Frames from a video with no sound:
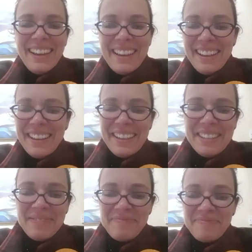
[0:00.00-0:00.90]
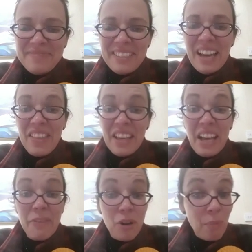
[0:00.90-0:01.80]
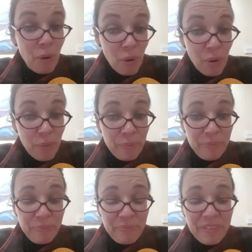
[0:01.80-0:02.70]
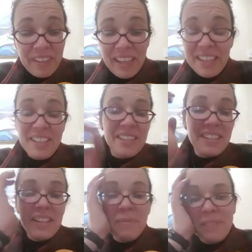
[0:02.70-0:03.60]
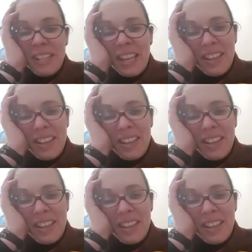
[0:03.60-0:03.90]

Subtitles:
I think I've got more. It just comes...